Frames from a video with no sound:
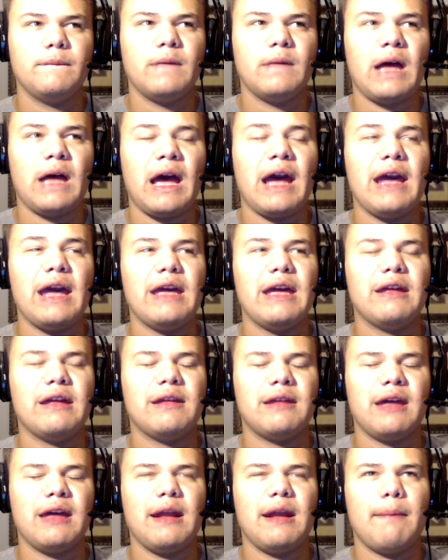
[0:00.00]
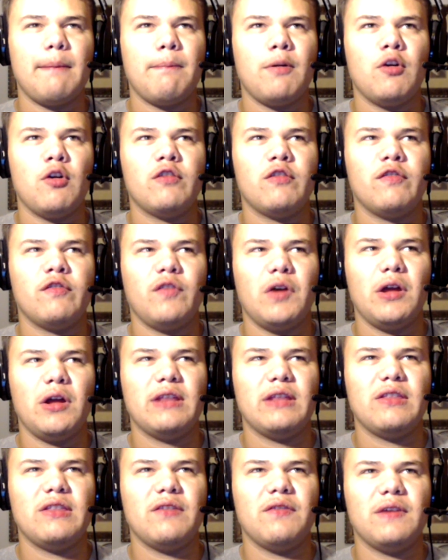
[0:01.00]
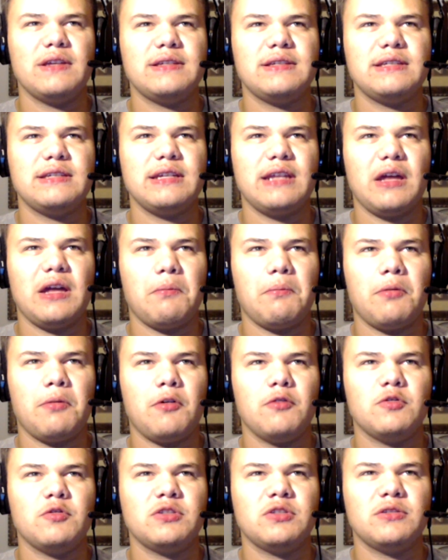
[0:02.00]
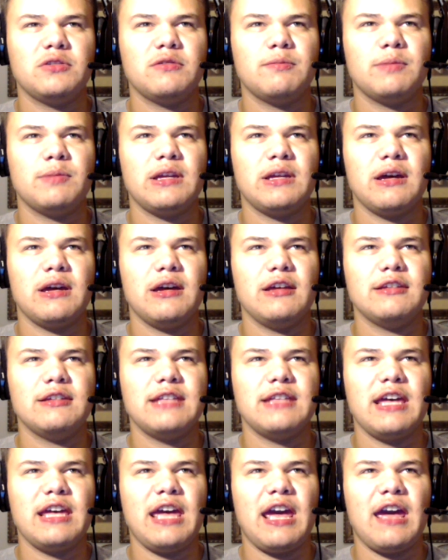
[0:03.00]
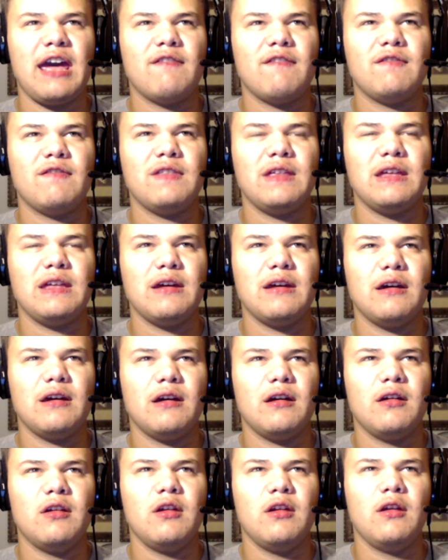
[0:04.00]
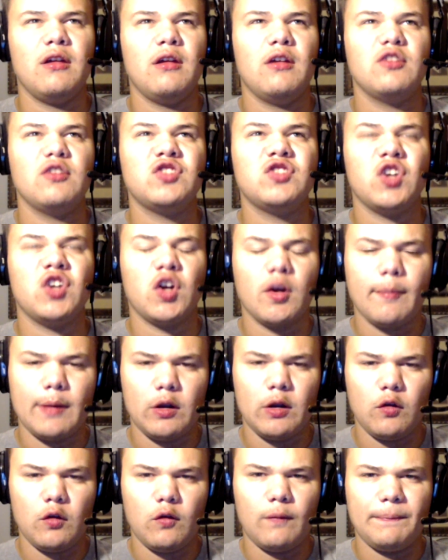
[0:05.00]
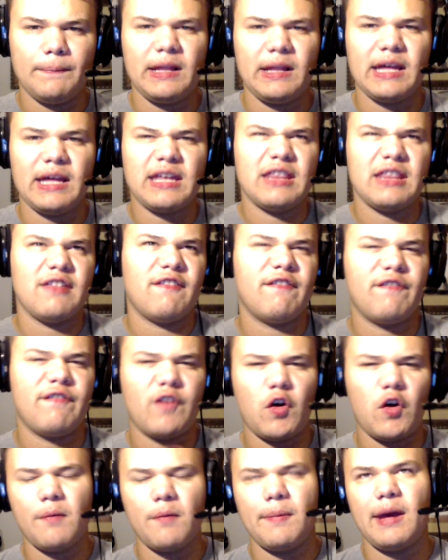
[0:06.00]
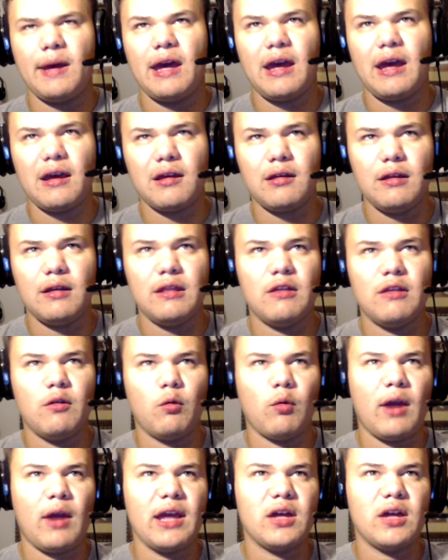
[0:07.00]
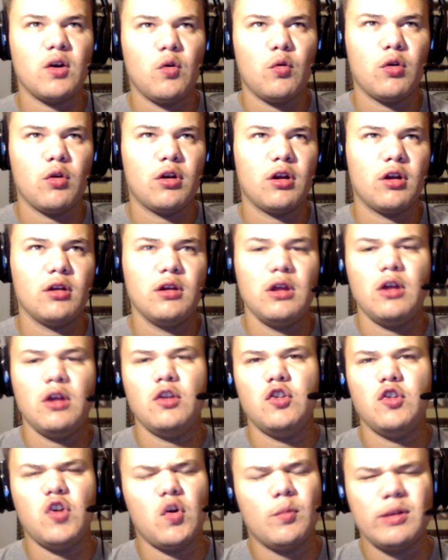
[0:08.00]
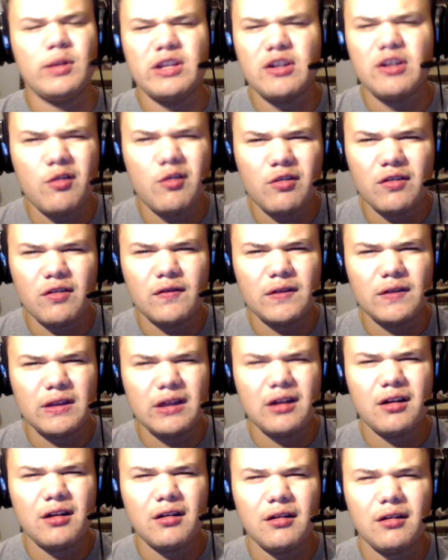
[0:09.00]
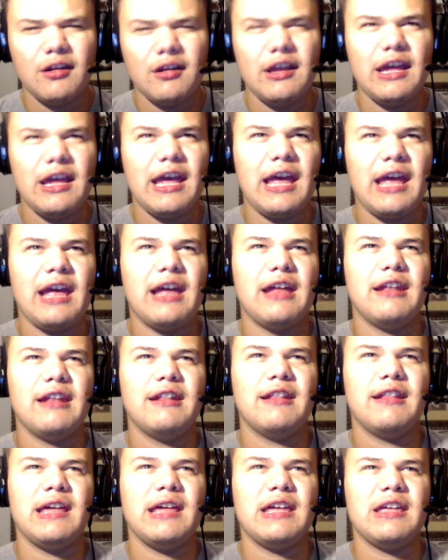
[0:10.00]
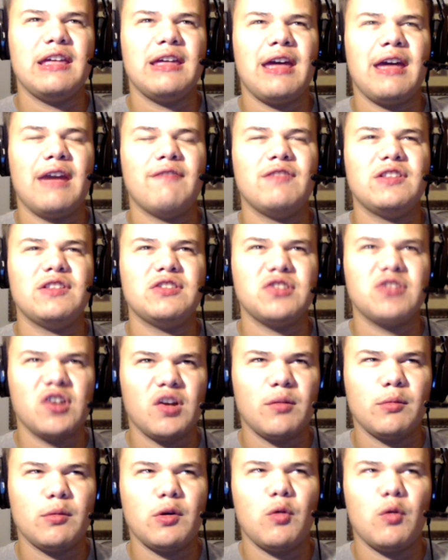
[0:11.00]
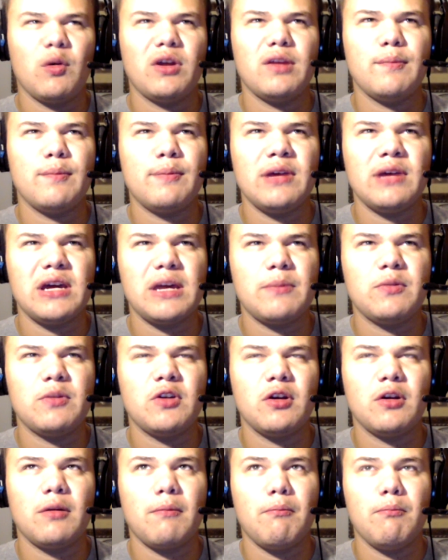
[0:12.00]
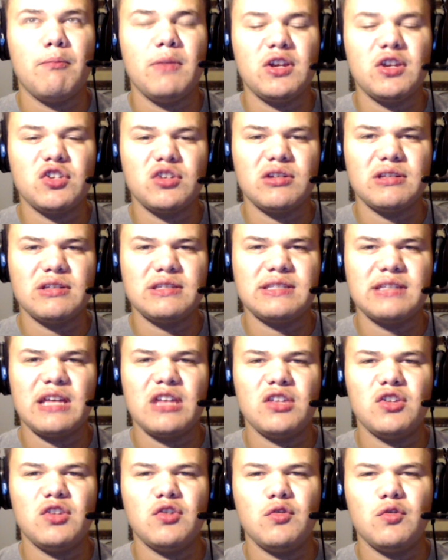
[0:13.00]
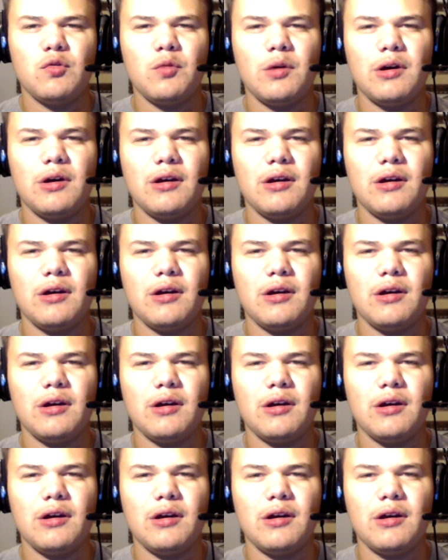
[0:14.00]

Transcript: I kind of poke fun at the Vestian Outpost because they have the terminal like in the far back in the right corner. Nobody goes over there, and they have the terminal where you pick up your missions that you